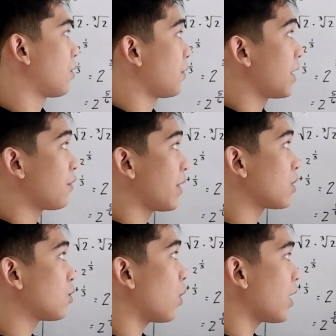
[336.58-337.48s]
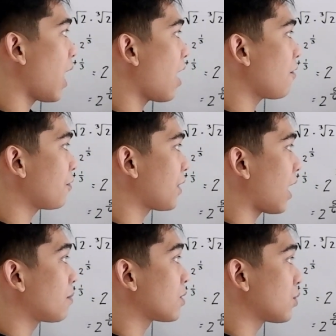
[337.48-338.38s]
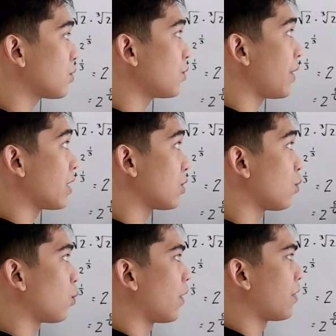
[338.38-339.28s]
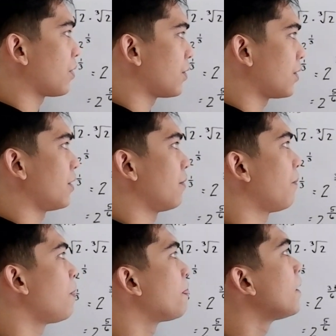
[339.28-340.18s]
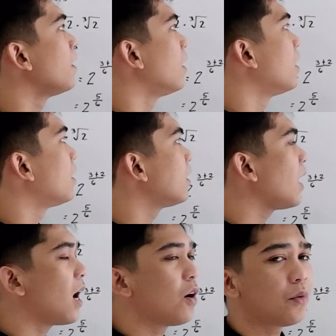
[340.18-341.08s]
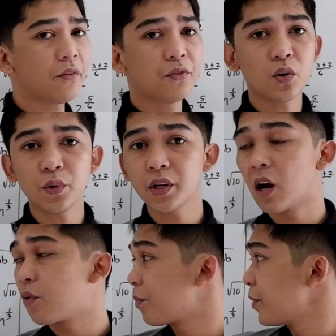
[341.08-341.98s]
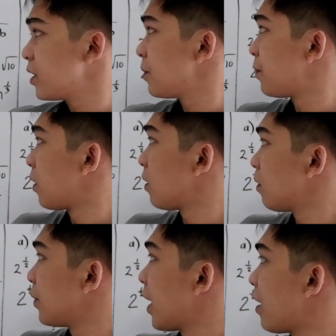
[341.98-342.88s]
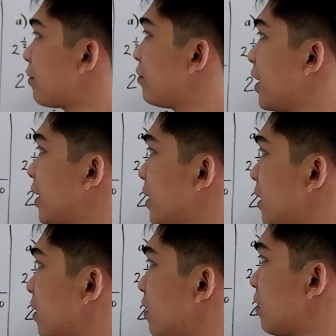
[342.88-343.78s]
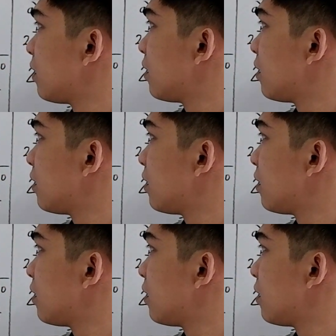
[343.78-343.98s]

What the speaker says: 3 raised to 1/2 times 2 raised to 1/3. Now, reviewing our principle, we have here